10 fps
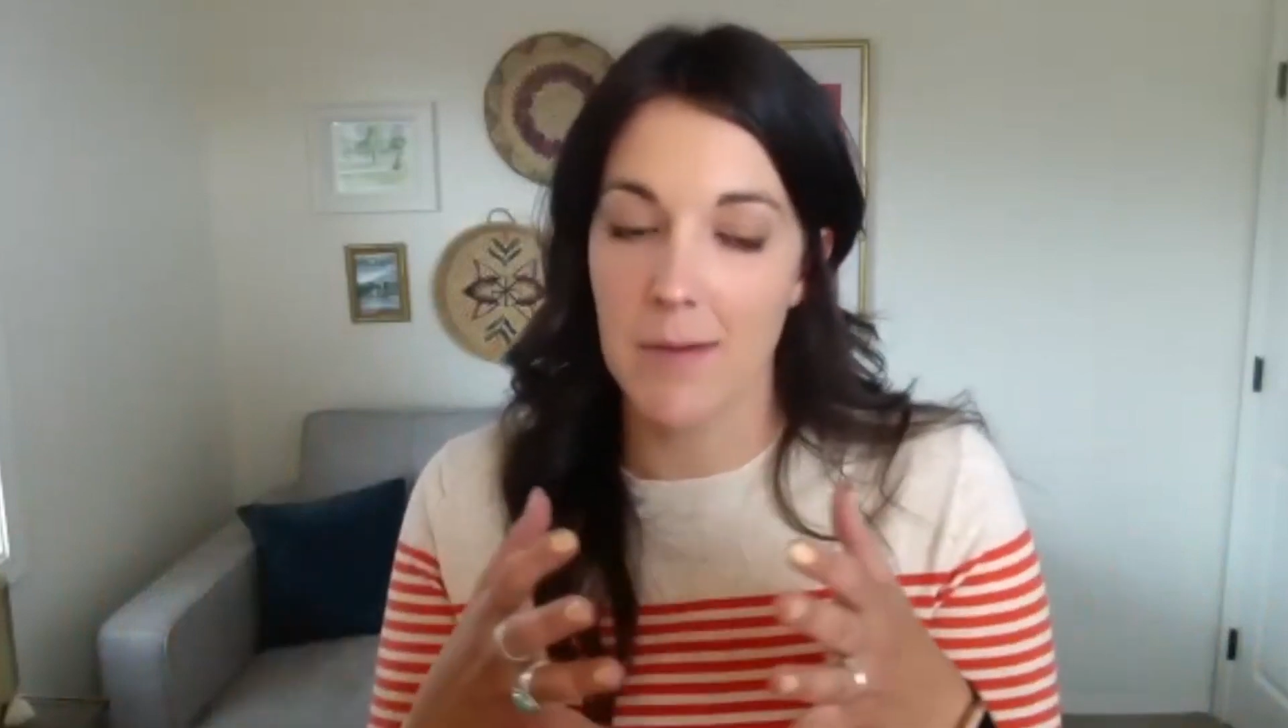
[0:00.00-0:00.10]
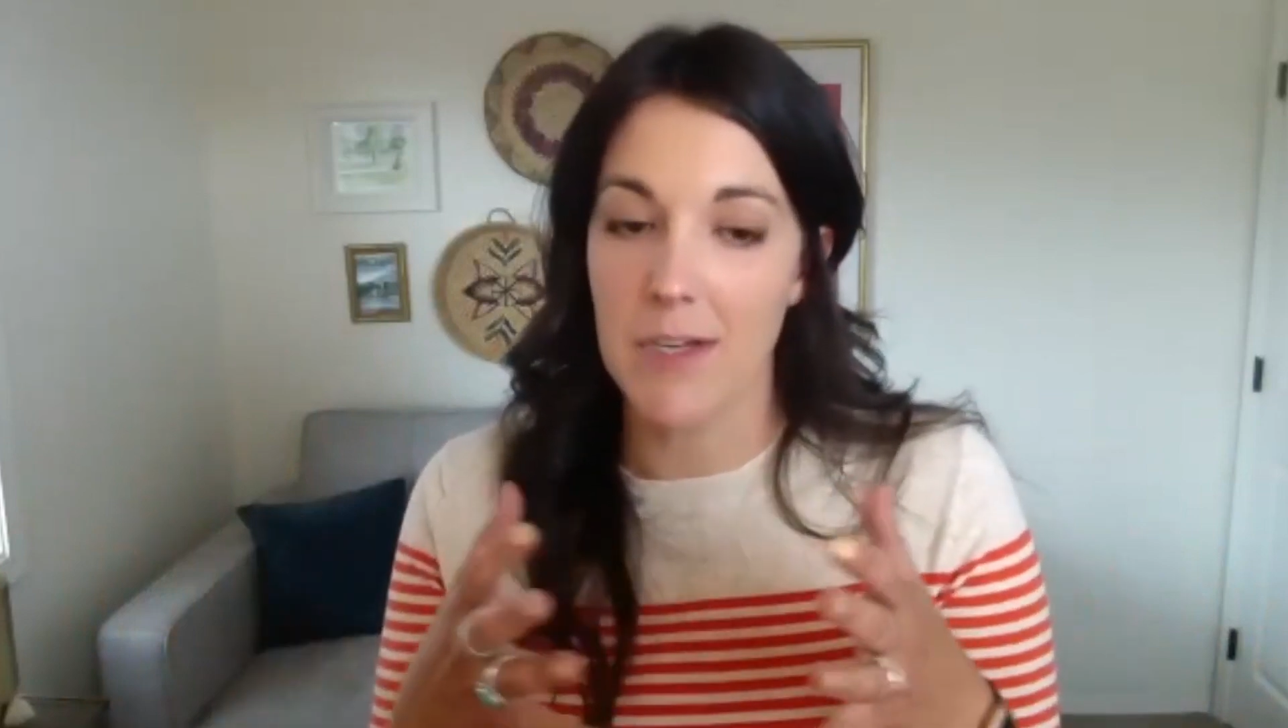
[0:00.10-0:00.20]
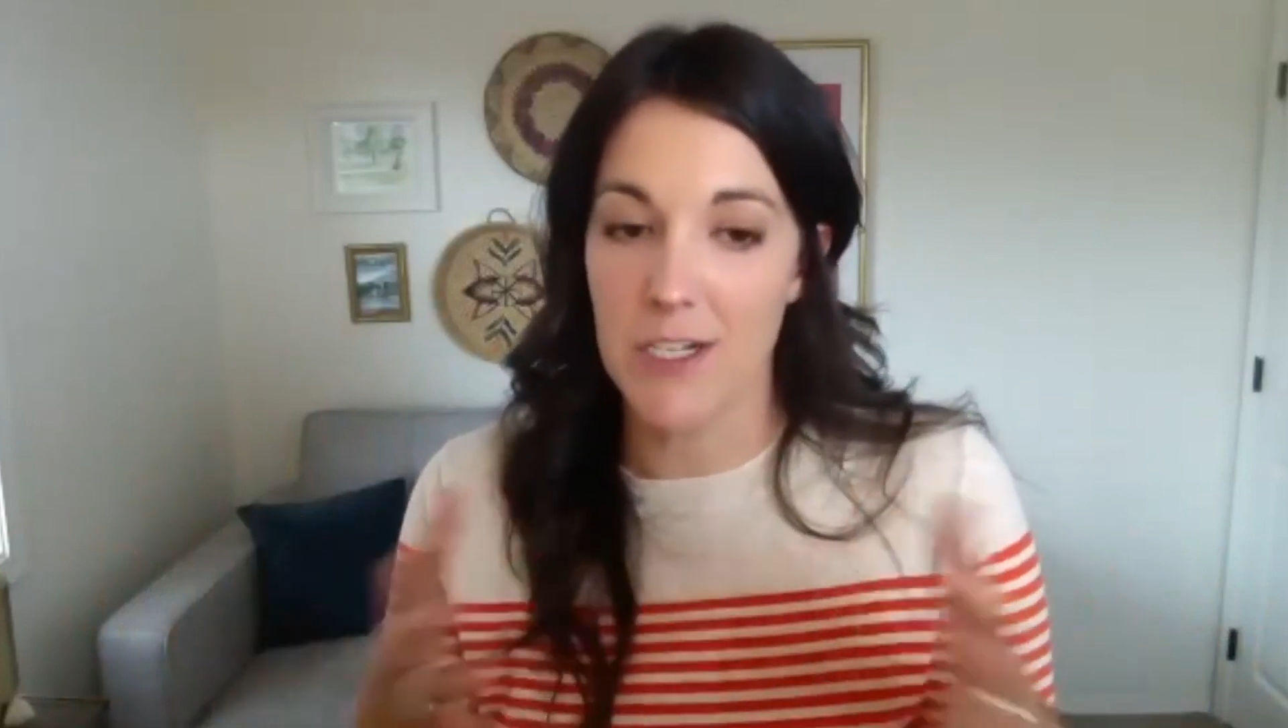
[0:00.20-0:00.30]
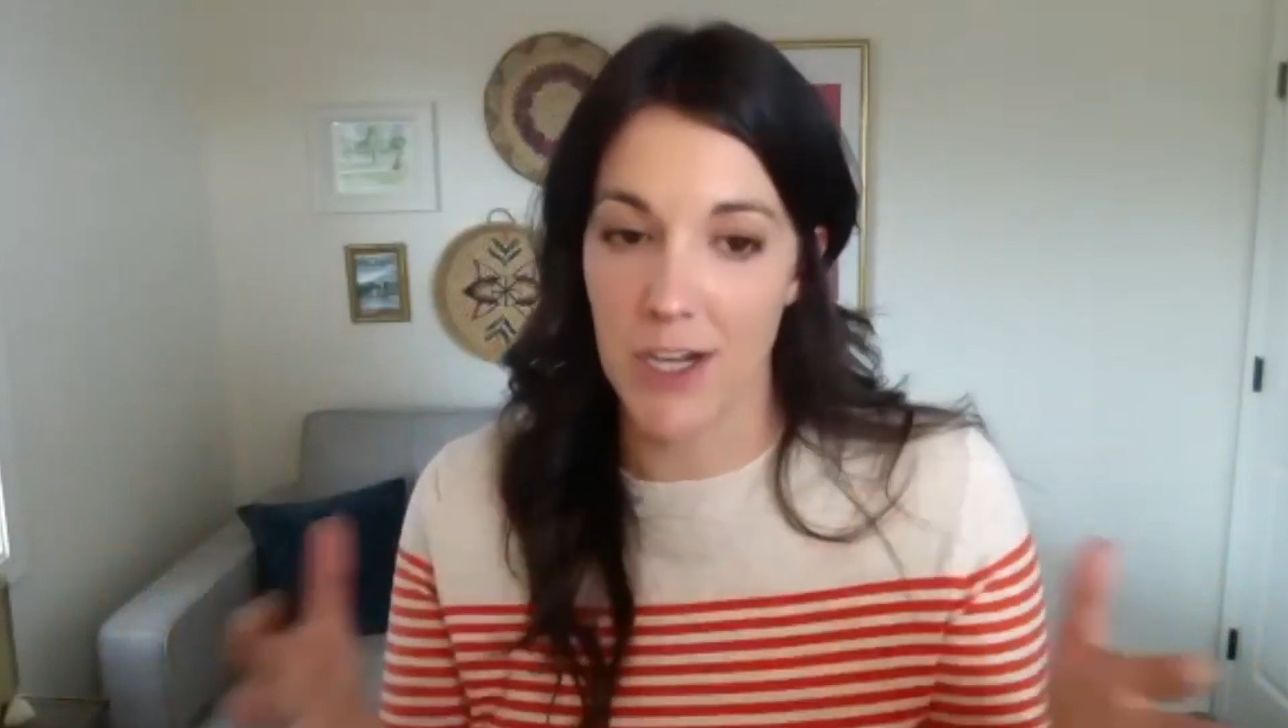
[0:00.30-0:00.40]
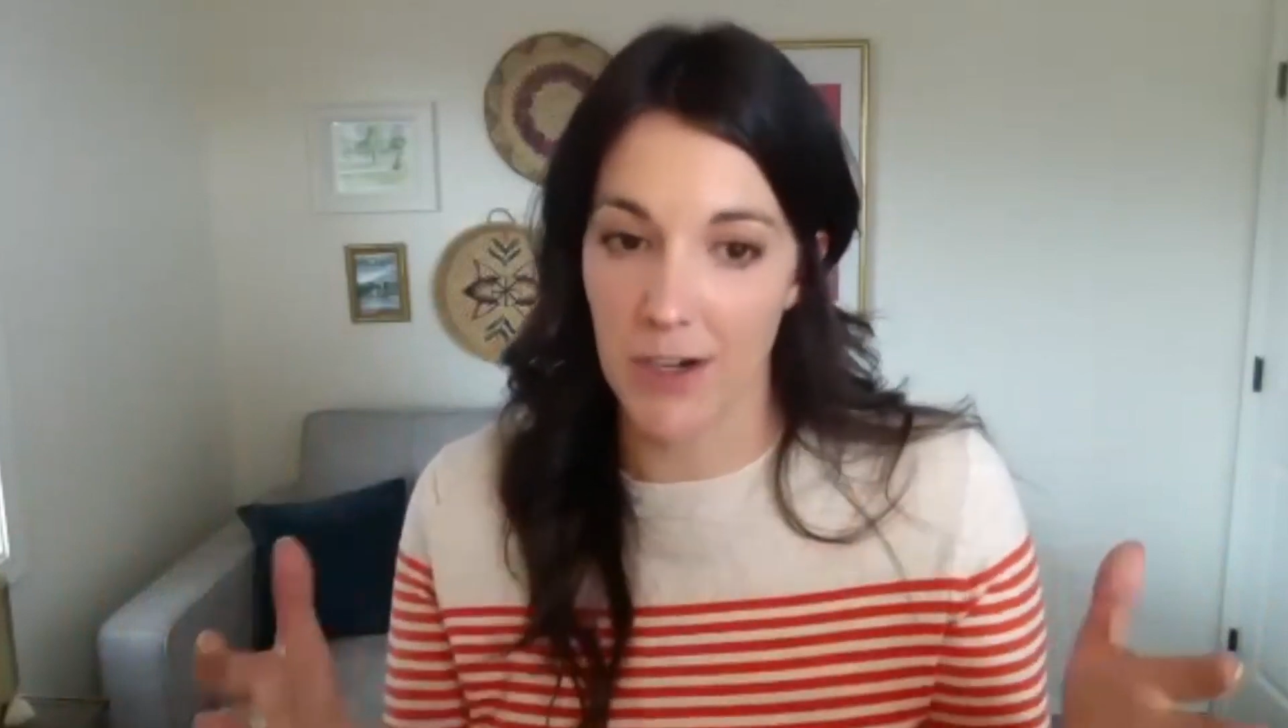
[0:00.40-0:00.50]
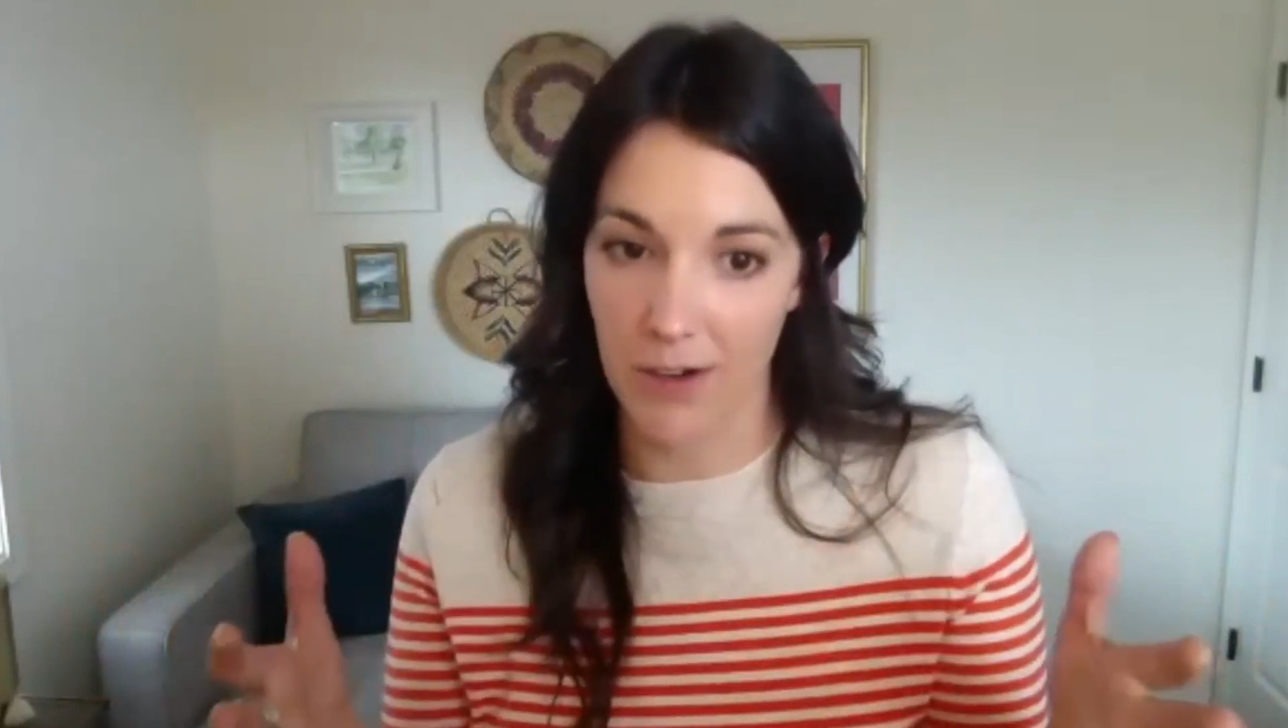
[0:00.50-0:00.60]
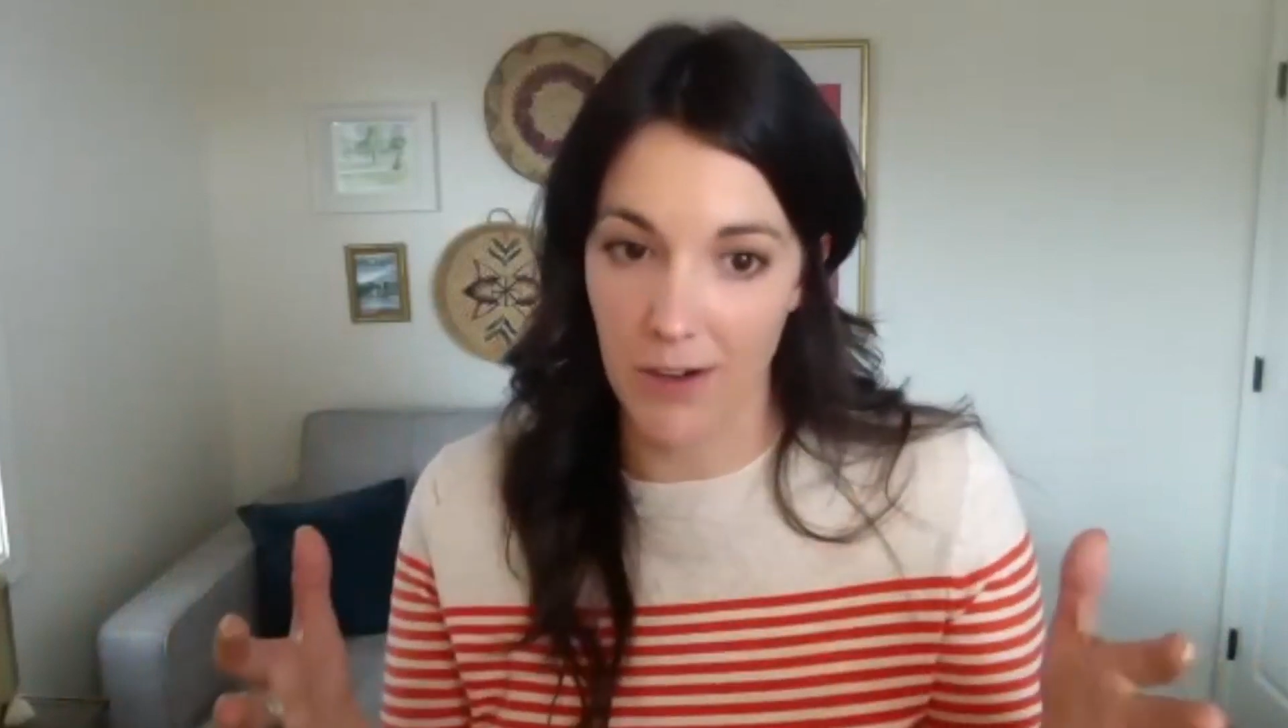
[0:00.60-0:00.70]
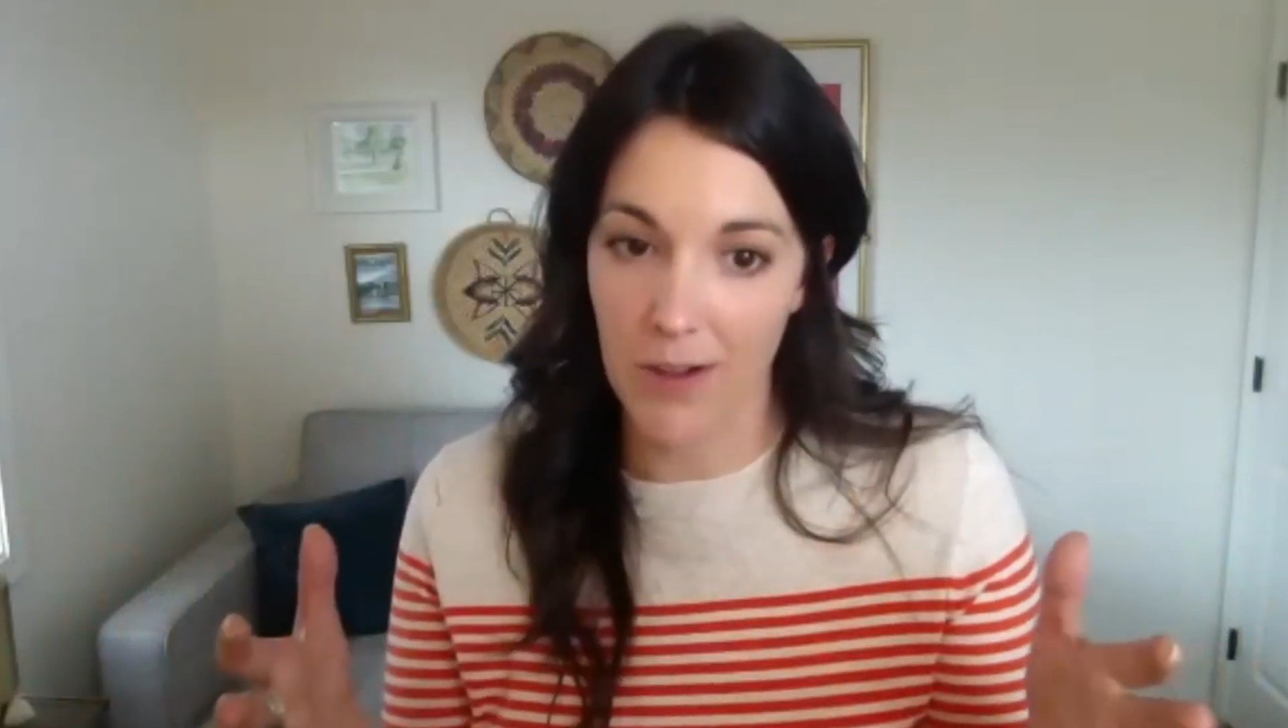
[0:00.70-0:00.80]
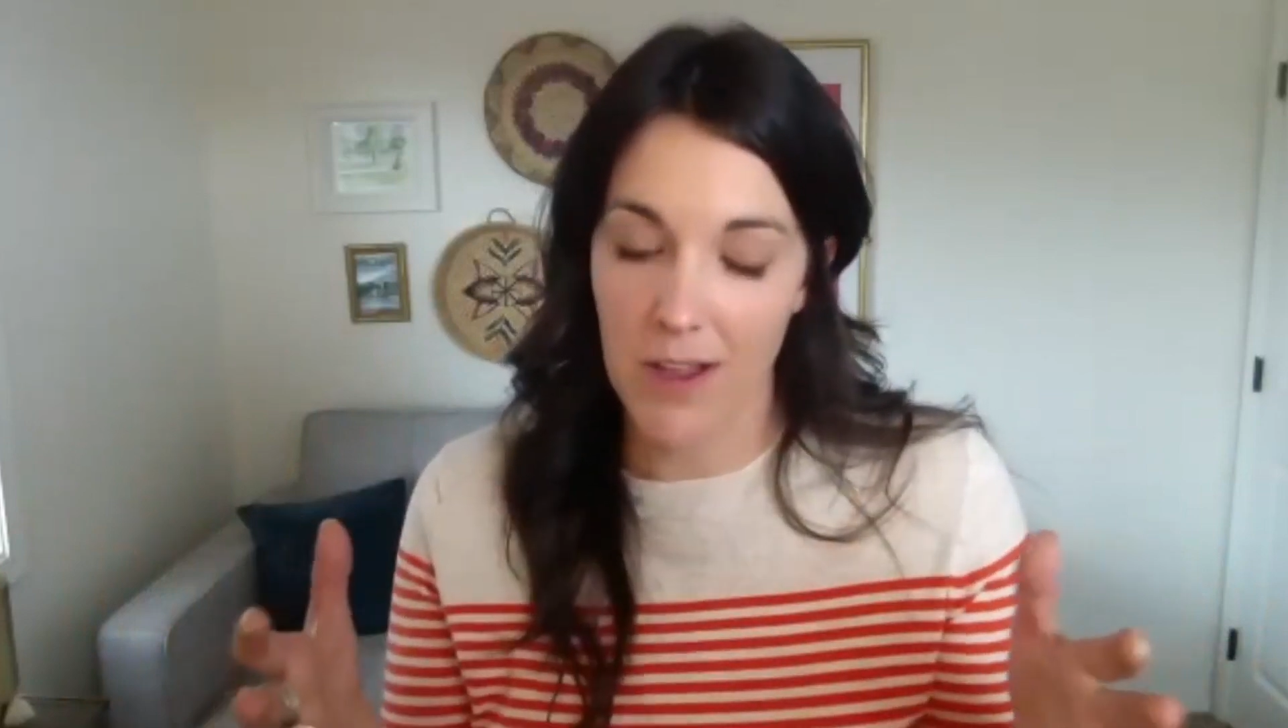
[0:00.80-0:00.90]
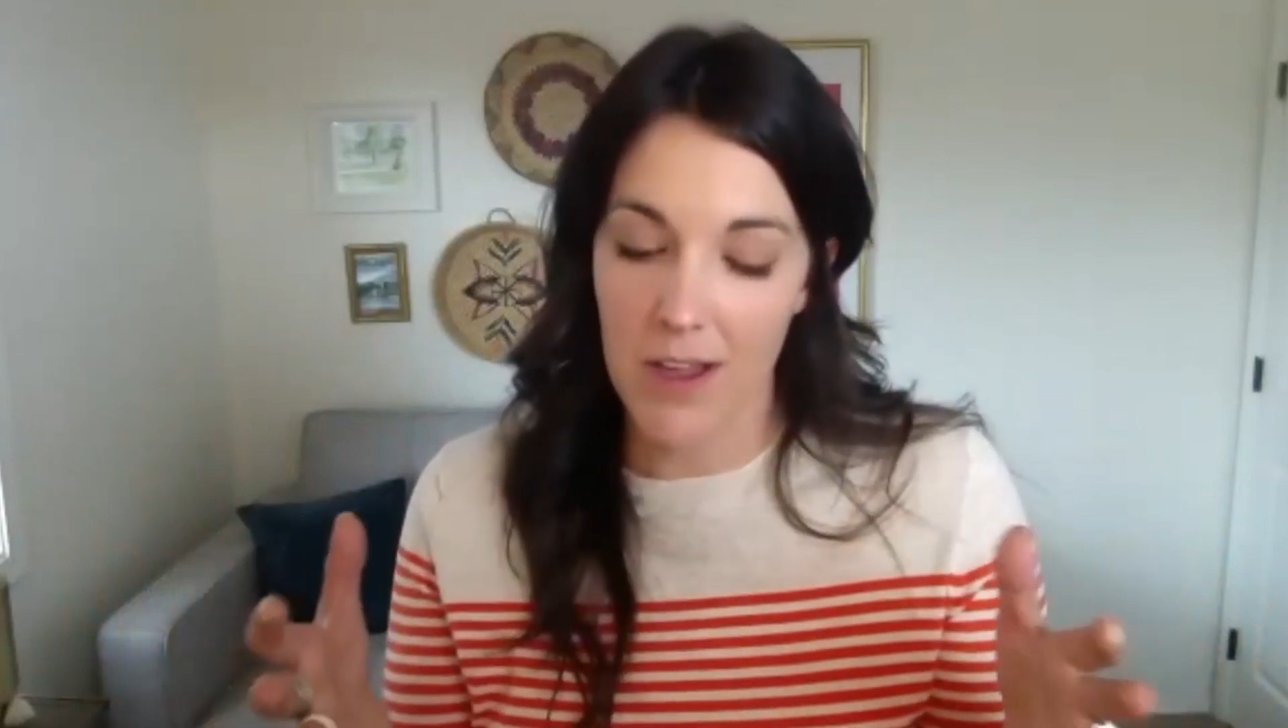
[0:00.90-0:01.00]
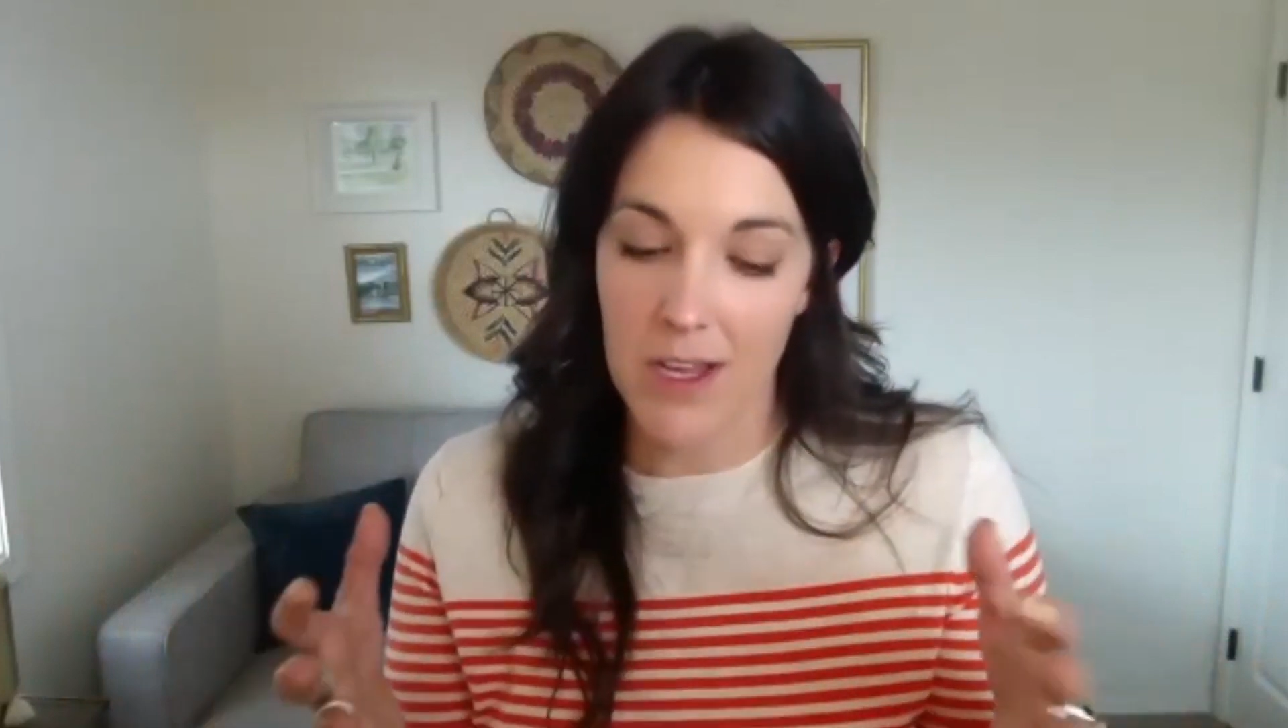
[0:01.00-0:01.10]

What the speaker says: in general.